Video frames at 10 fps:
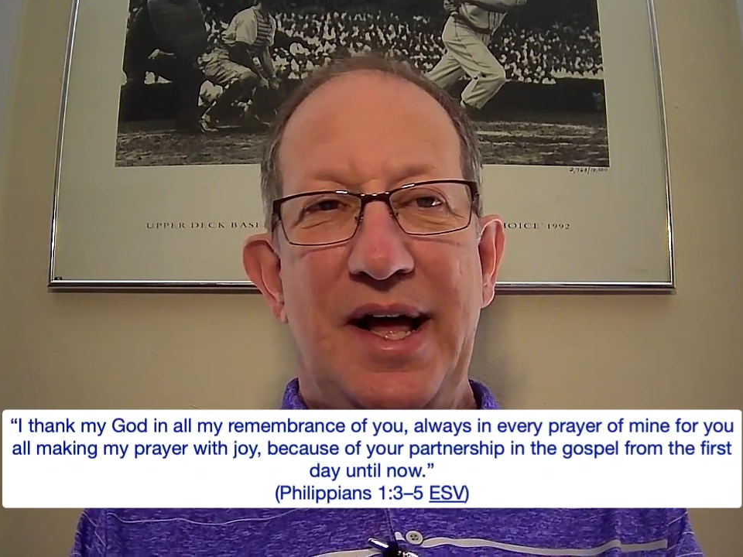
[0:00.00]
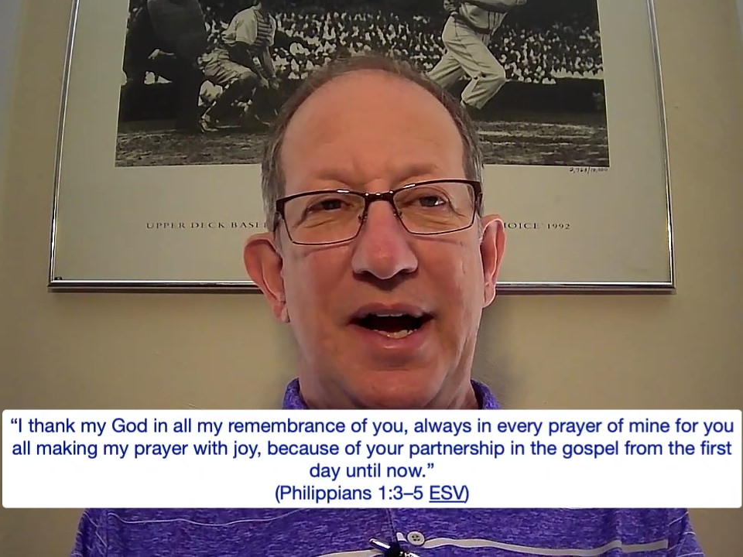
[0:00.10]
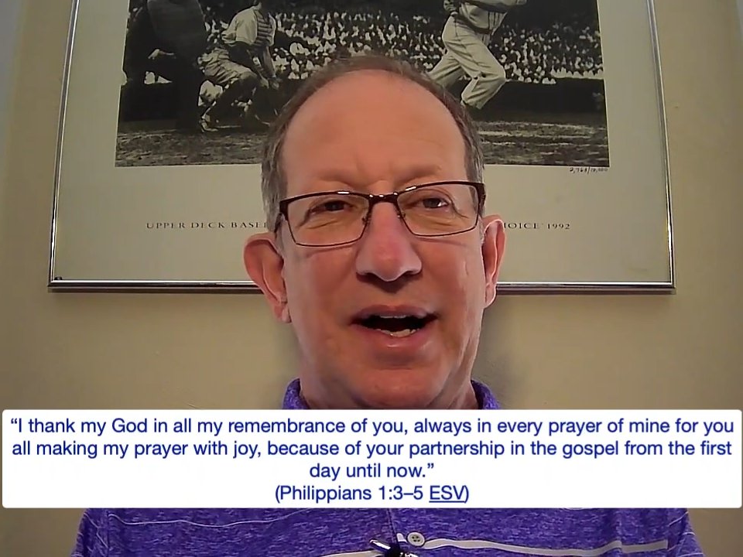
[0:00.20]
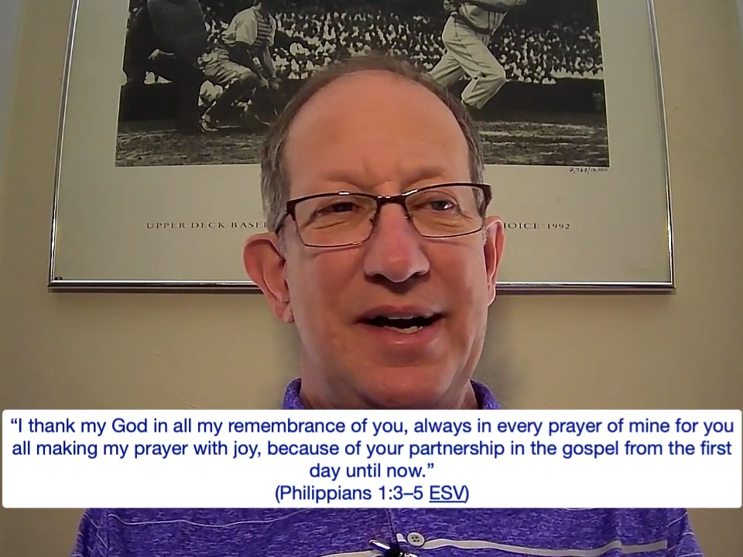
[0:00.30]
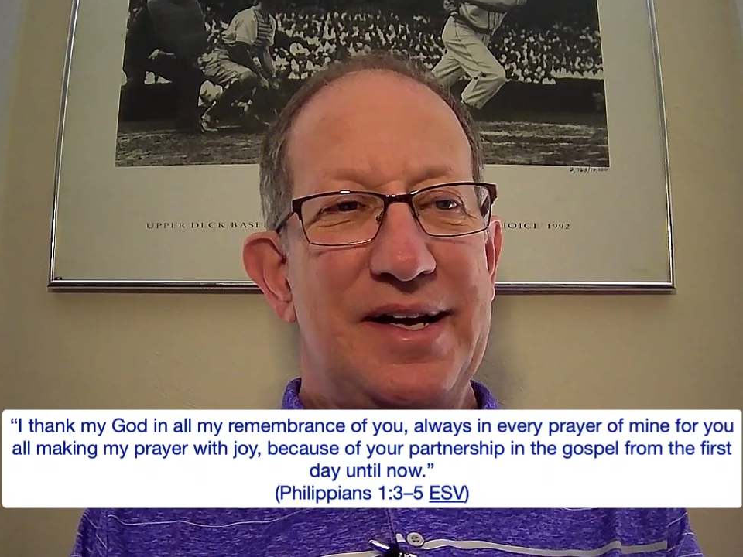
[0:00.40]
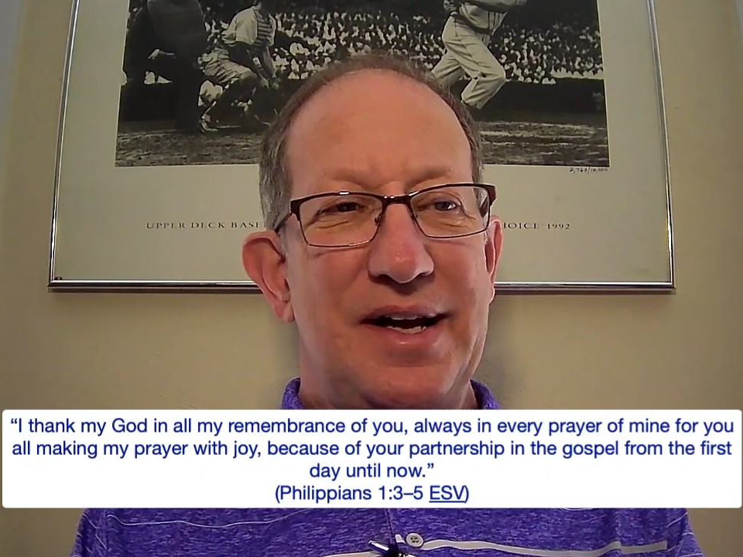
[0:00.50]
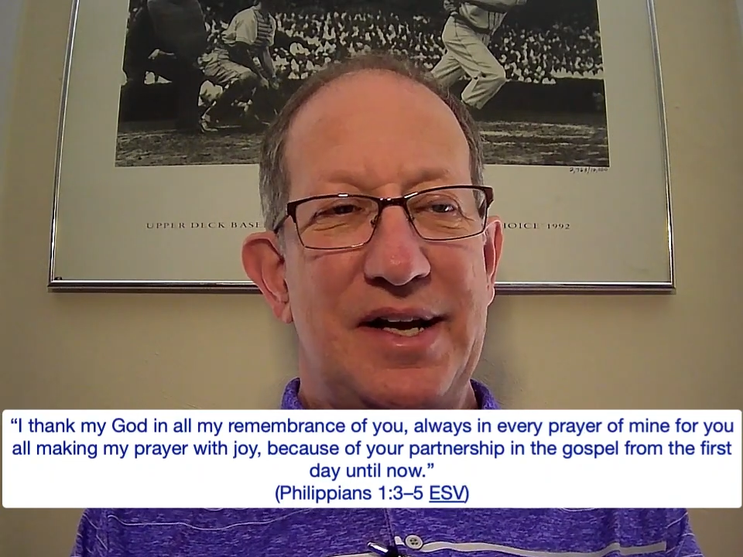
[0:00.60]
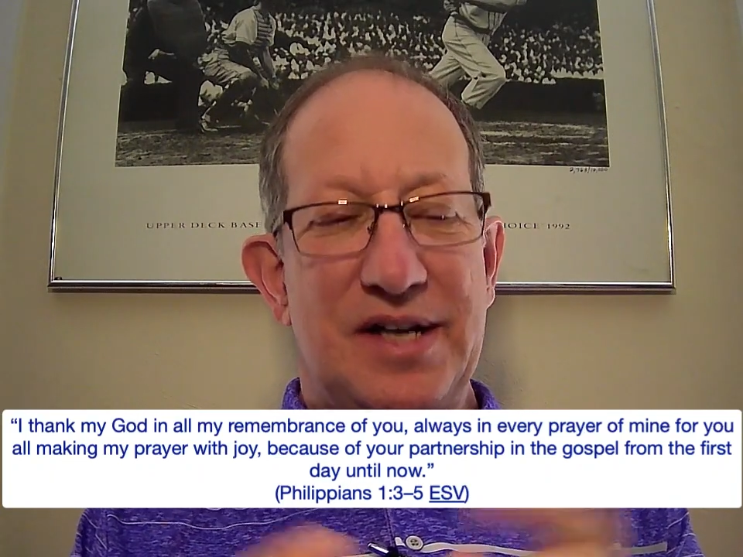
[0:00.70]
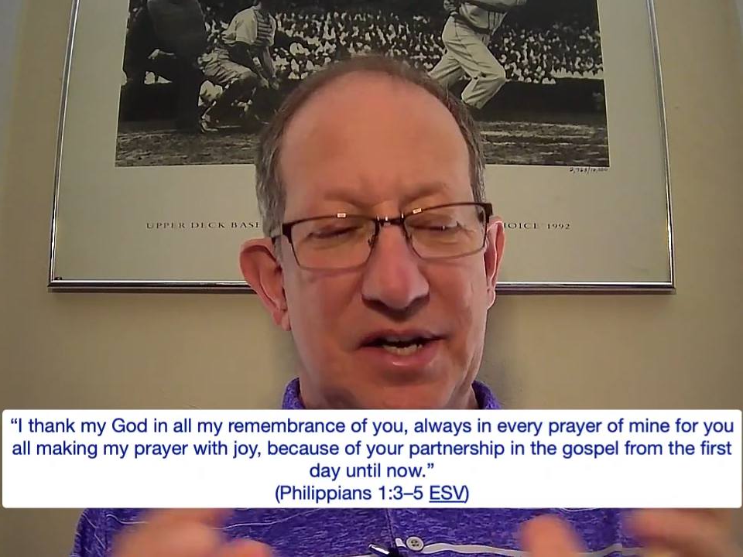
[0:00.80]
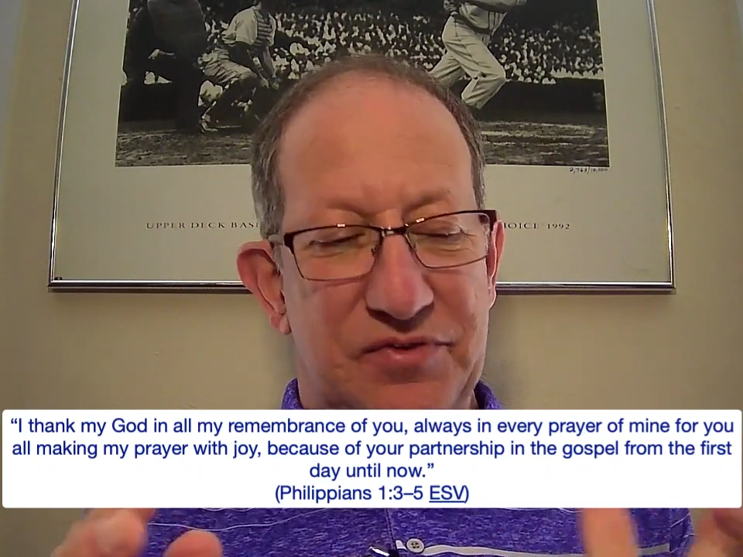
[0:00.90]
uh, and I,
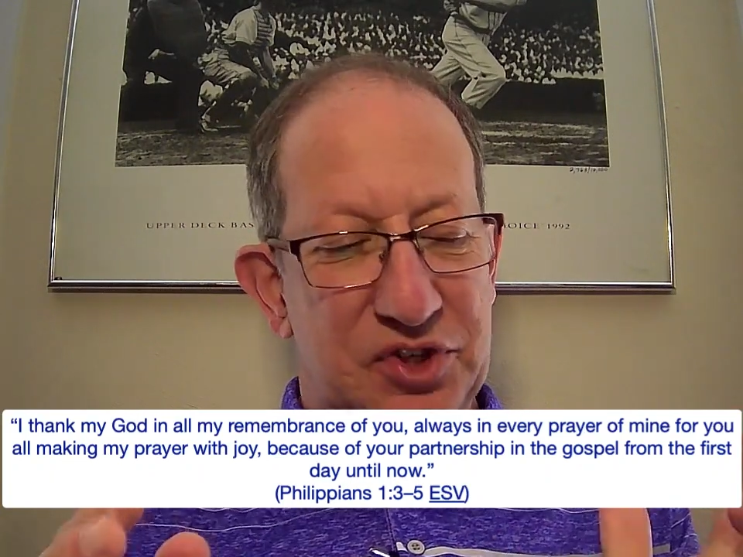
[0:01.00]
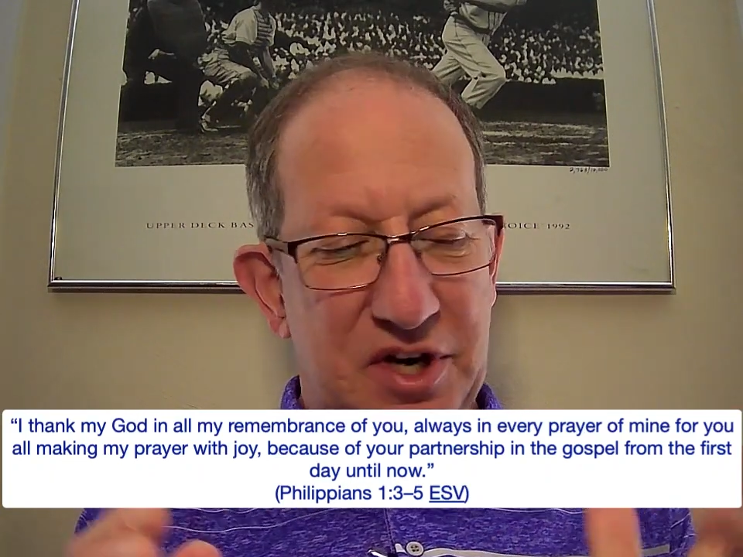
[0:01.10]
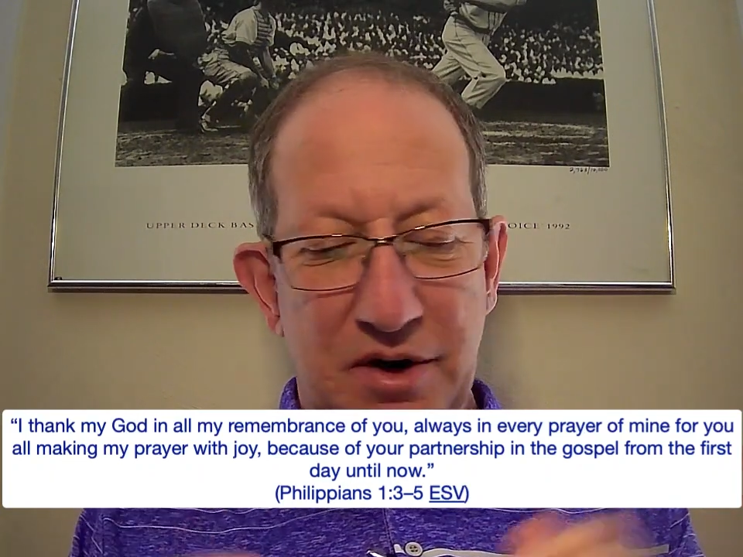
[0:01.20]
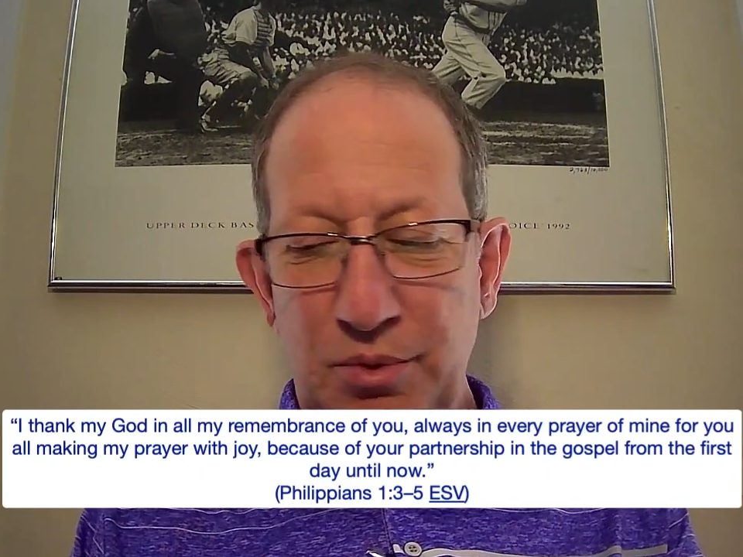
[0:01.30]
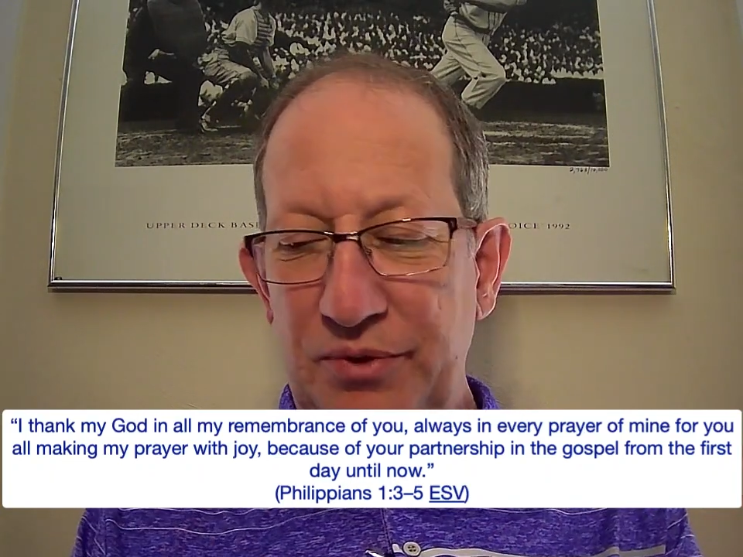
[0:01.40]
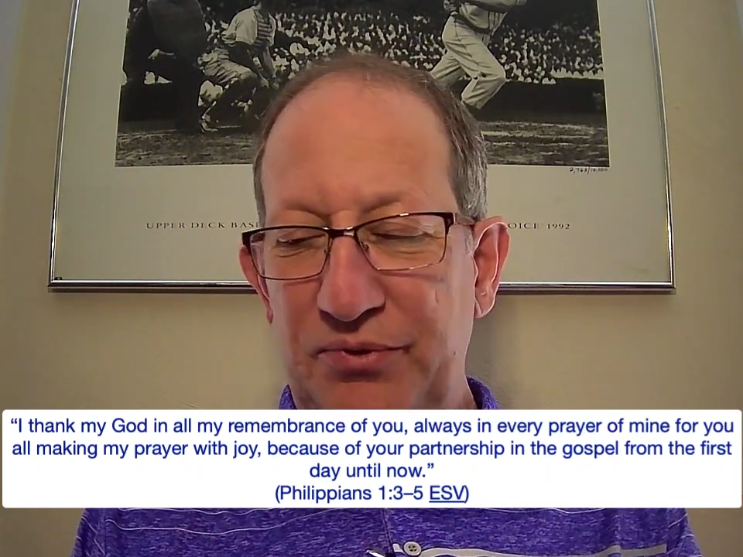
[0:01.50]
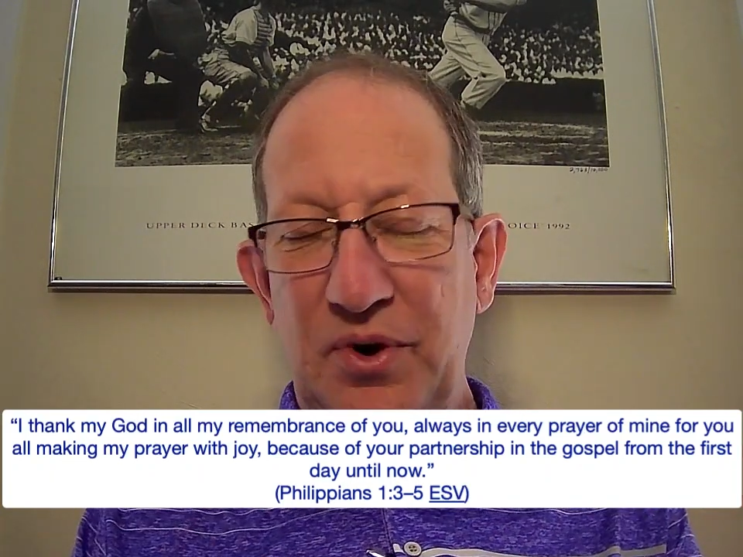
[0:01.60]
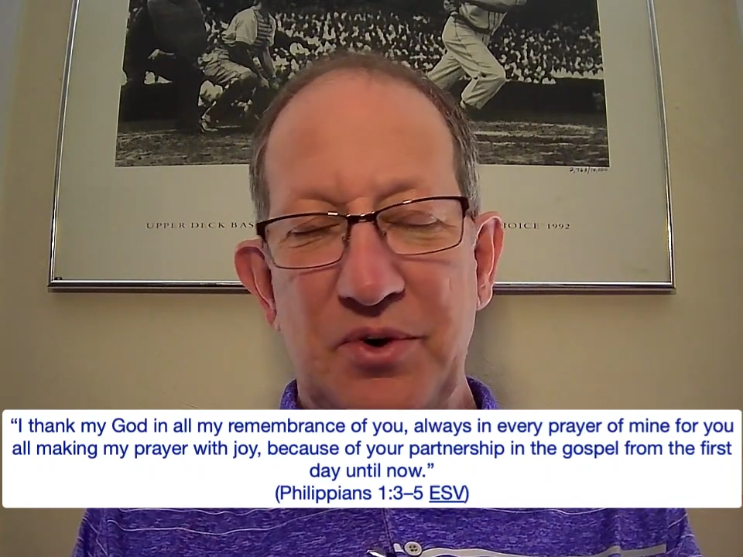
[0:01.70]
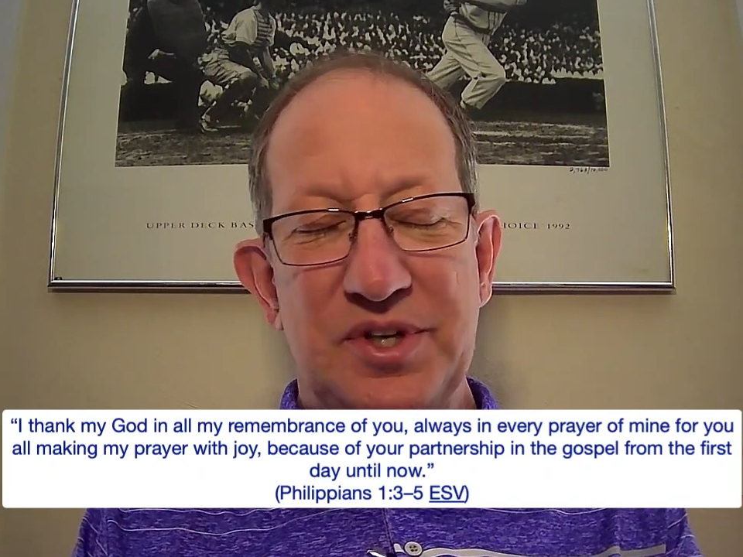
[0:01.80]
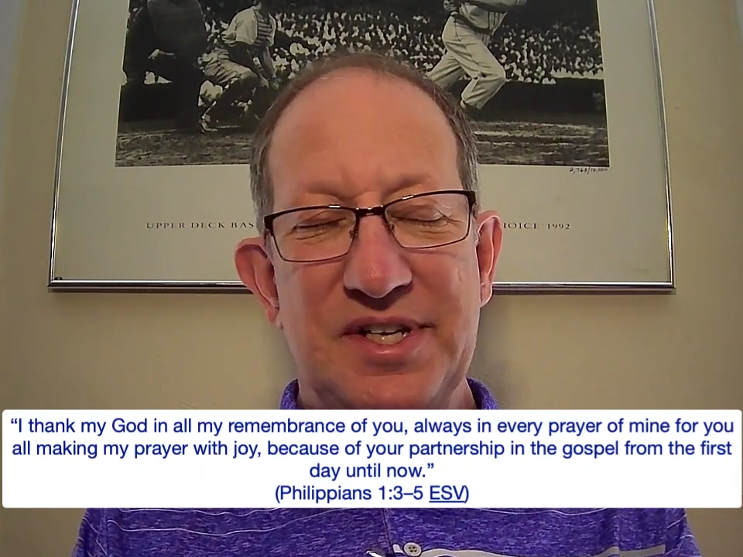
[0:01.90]
I've shared with
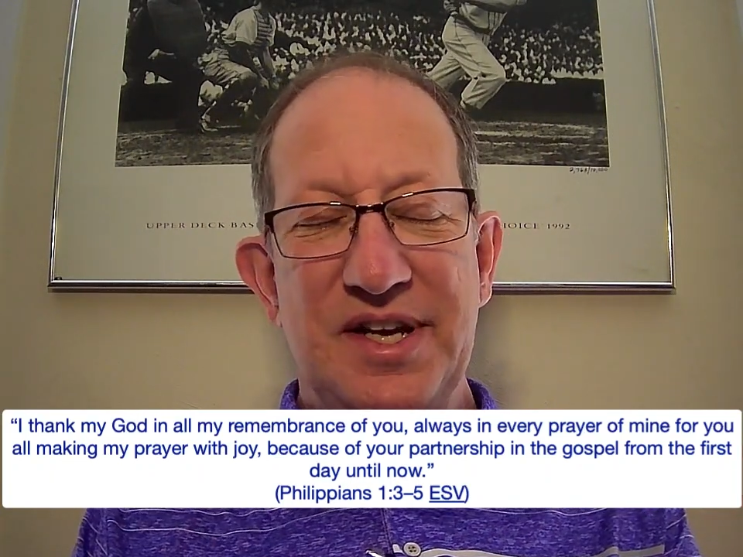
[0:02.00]
folks,